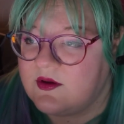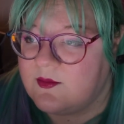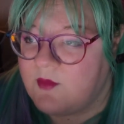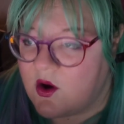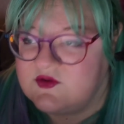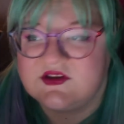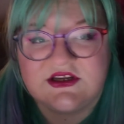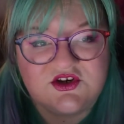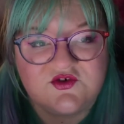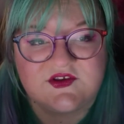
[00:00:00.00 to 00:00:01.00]
most
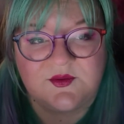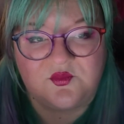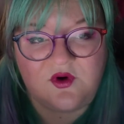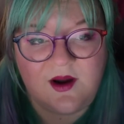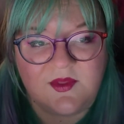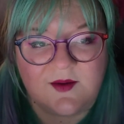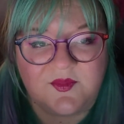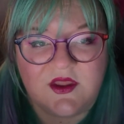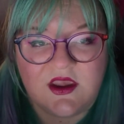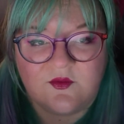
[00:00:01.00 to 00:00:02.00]
interesting
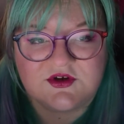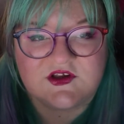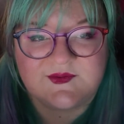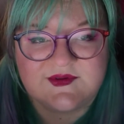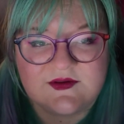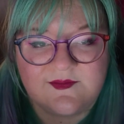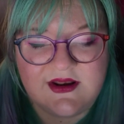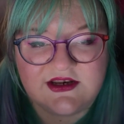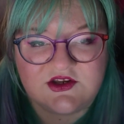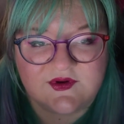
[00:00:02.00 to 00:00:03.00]
problem which has been
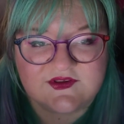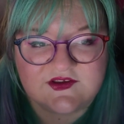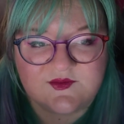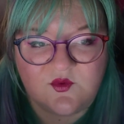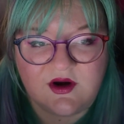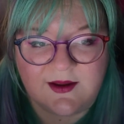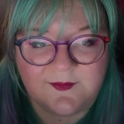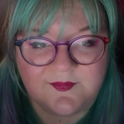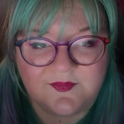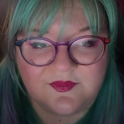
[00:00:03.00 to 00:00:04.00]
submitted to us this morning.
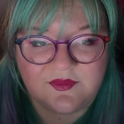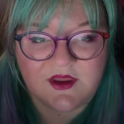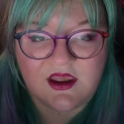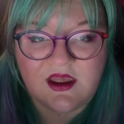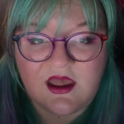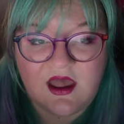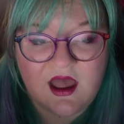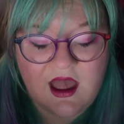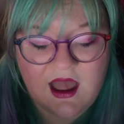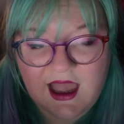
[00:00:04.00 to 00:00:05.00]

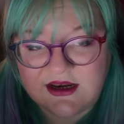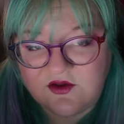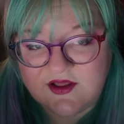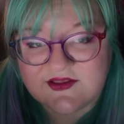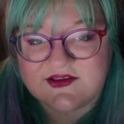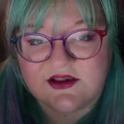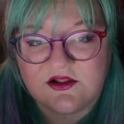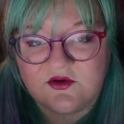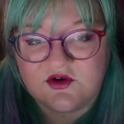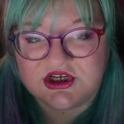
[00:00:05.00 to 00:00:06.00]
I knew that
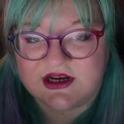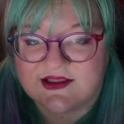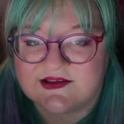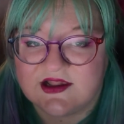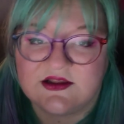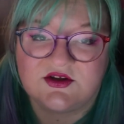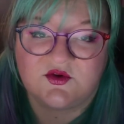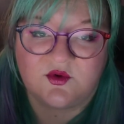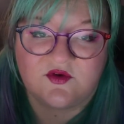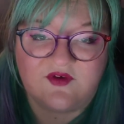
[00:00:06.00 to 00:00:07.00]
seclusion and
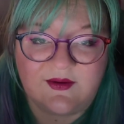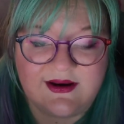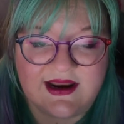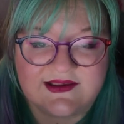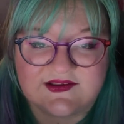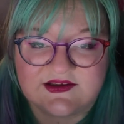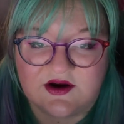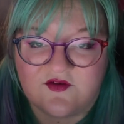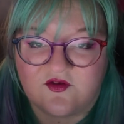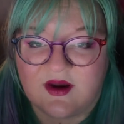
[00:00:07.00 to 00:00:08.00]
solitude were very
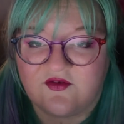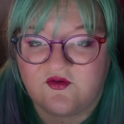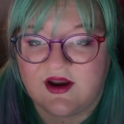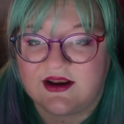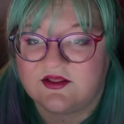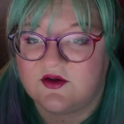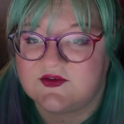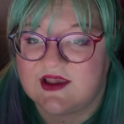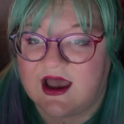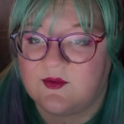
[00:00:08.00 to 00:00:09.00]
necessary for my friend in
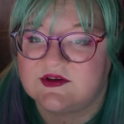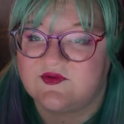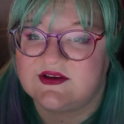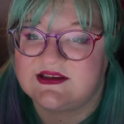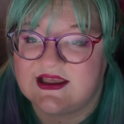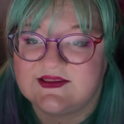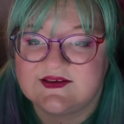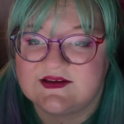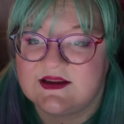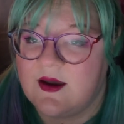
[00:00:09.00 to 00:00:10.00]
those hours of
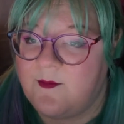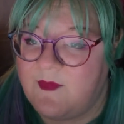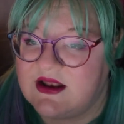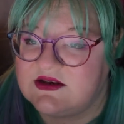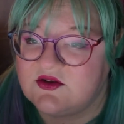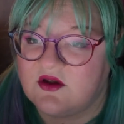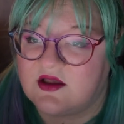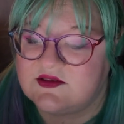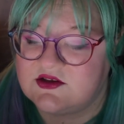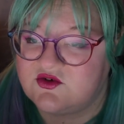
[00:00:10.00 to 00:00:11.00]
intense mental
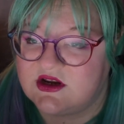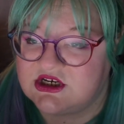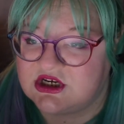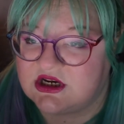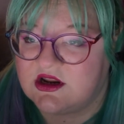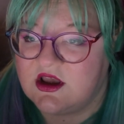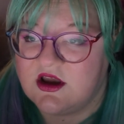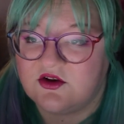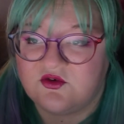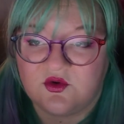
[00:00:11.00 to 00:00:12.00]
concentration
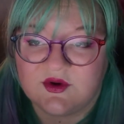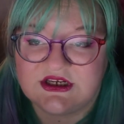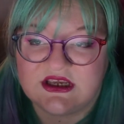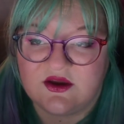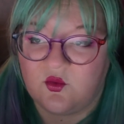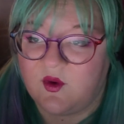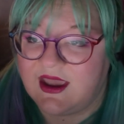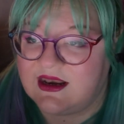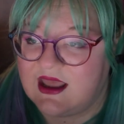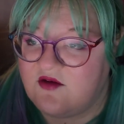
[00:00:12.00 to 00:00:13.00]
during which he
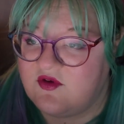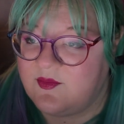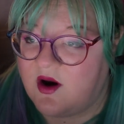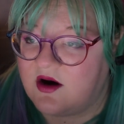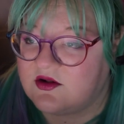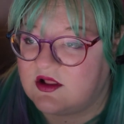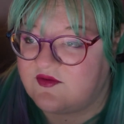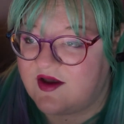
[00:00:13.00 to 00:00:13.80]
weighed every particle of